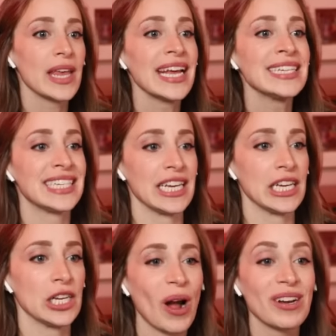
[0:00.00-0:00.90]

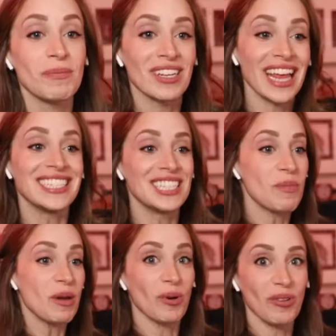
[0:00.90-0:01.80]
Easy. Round up the lazy
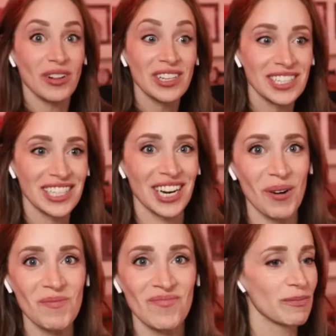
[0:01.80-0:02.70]
people. You
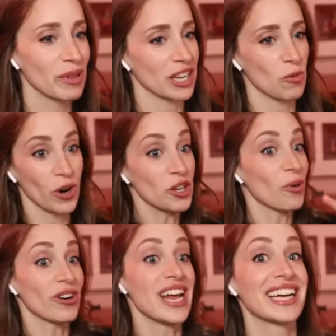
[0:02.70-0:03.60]
know? Be like, one of you
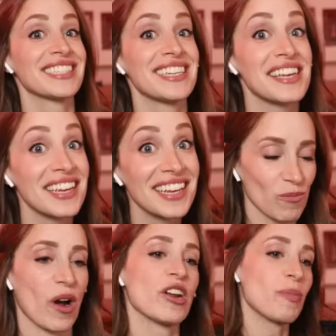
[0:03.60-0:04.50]
are next.
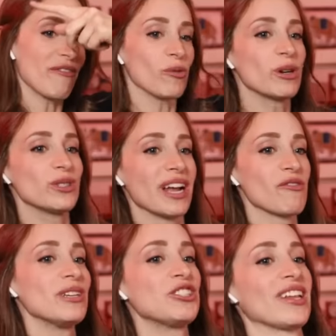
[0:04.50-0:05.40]
Round up everyone who's
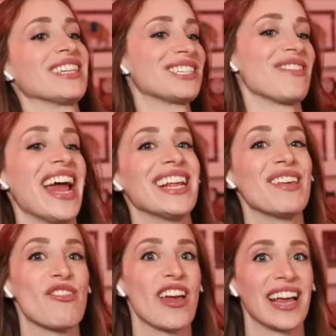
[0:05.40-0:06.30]
ever been jealous of
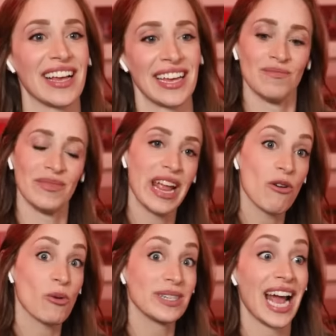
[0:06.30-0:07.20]
anything.
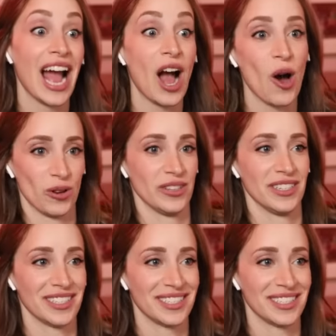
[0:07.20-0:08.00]
Narrow it down.